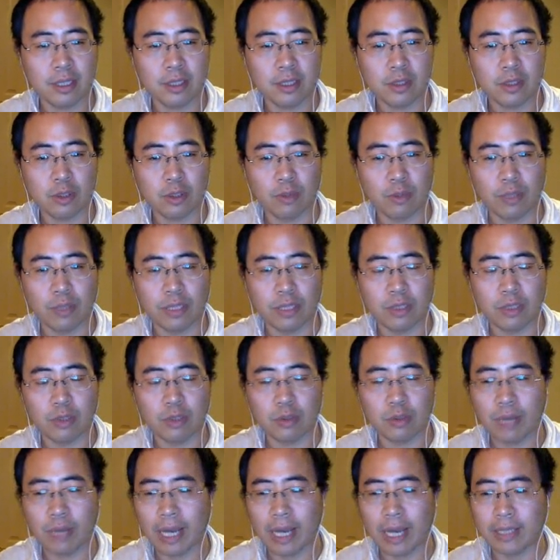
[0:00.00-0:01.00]
So we need
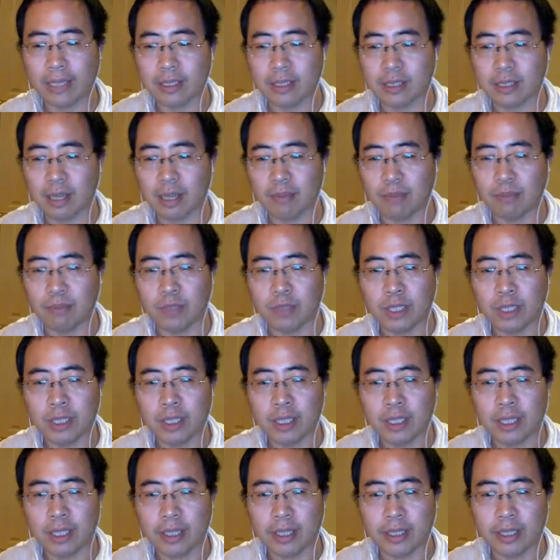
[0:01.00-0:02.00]
to add some
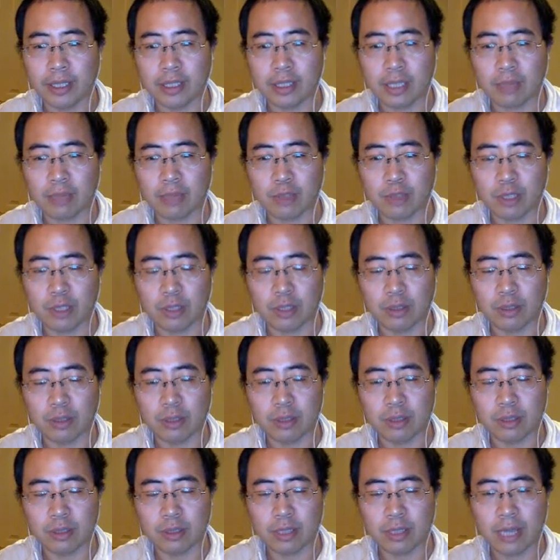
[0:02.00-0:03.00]

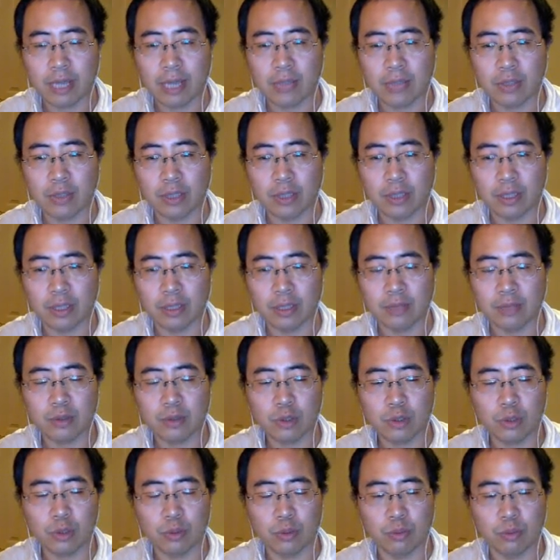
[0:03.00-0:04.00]
exception handler
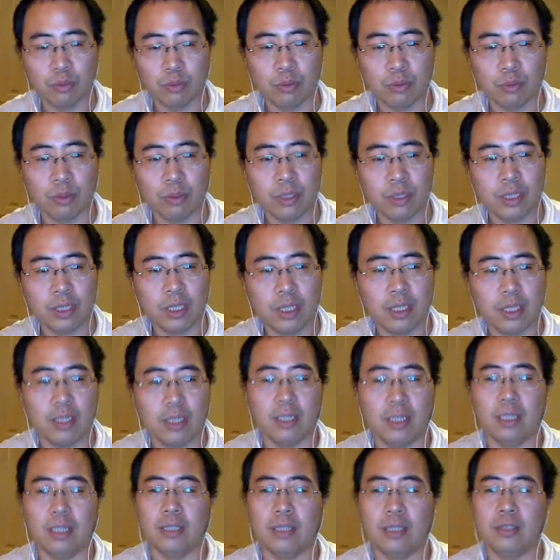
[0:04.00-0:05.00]
to
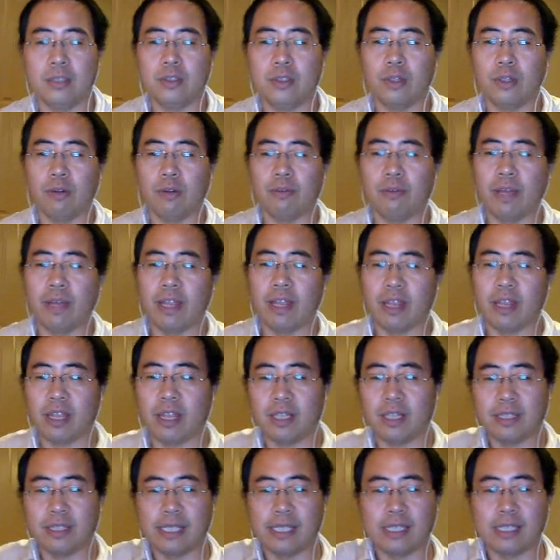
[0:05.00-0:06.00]
deal with
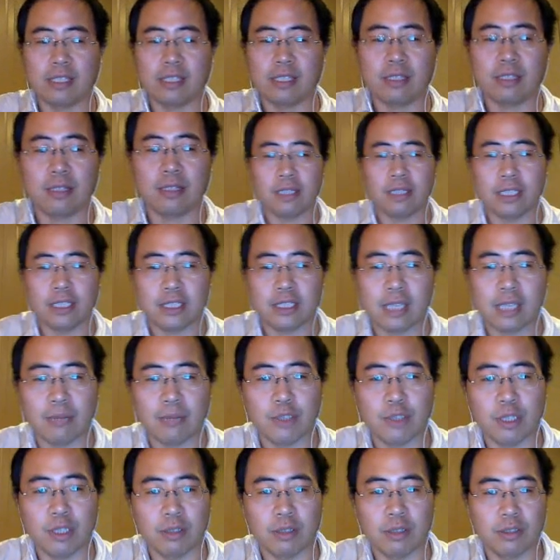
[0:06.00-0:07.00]
these
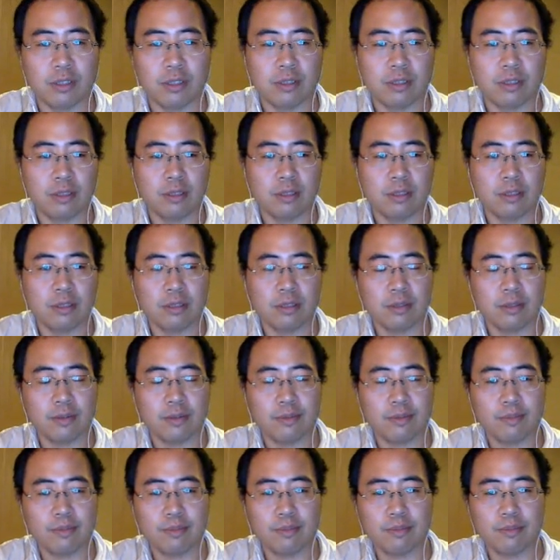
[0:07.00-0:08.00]
exceptions.
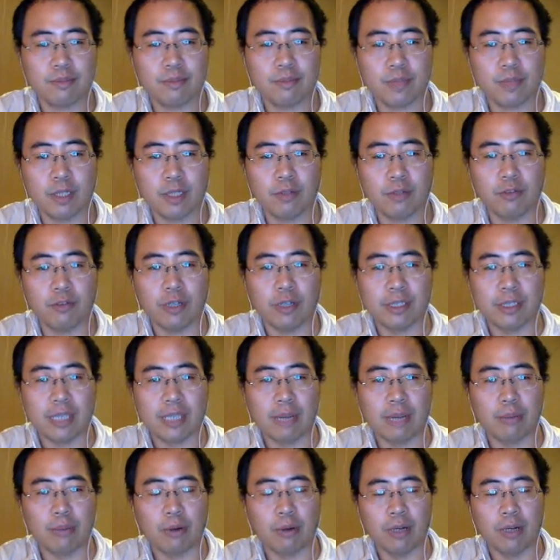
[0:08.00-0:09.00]
For
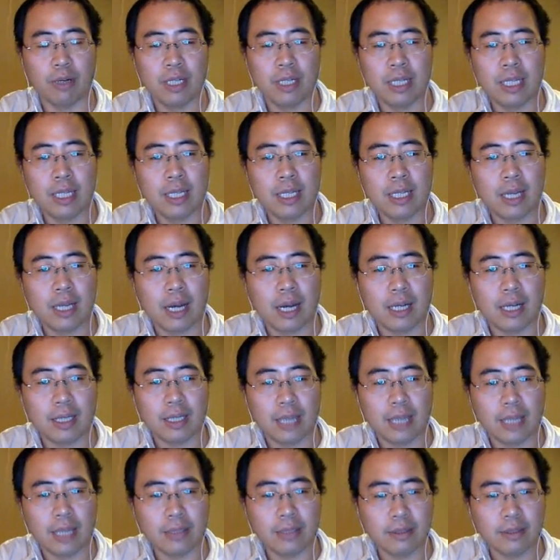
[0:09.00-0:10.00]
example, on
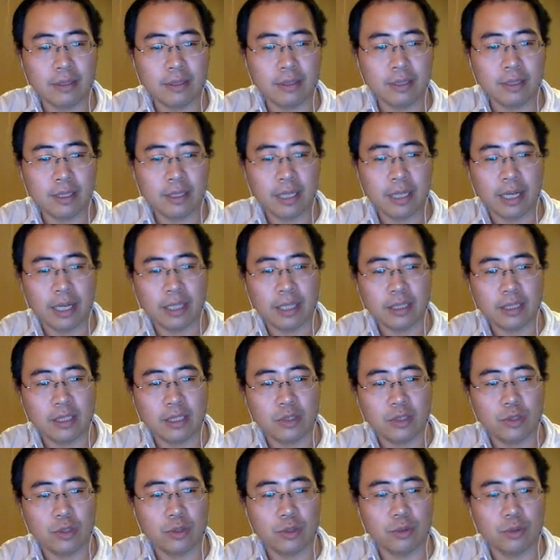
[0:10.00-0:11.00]
line
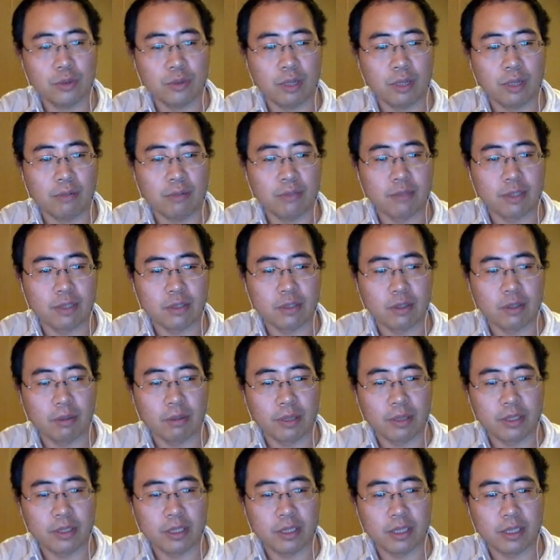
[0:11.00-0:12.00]
82 of the
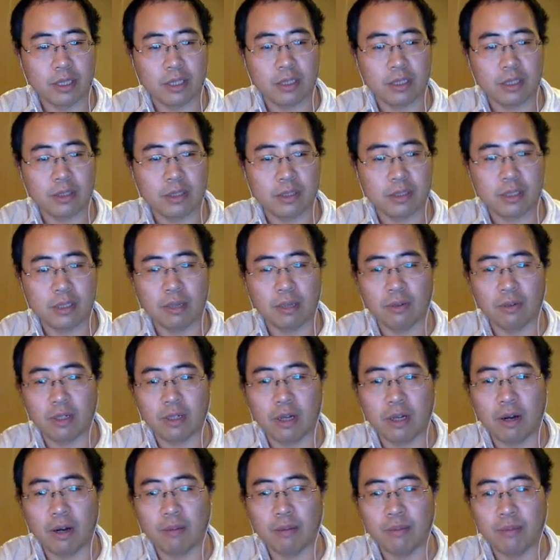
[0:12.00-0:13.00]
Robot server
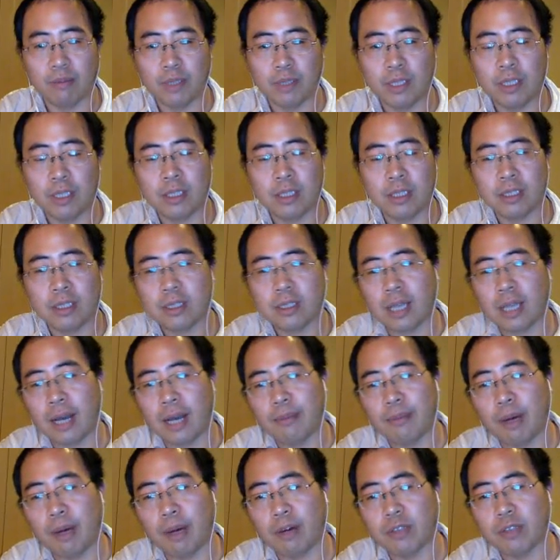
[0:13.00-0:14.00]
com,
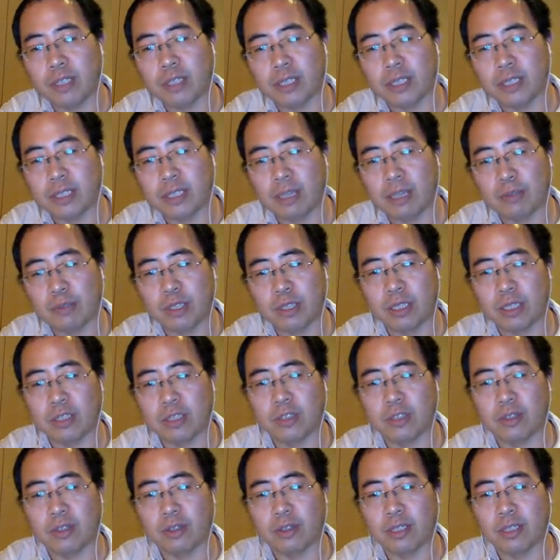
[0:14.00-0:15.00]
timeout exception
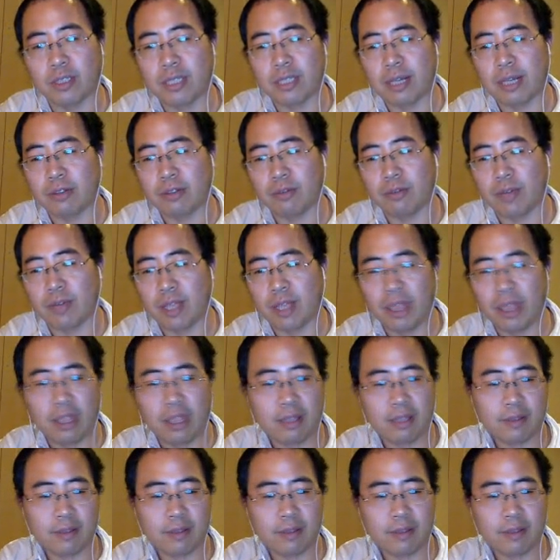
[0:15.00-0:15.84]
is not dealt with.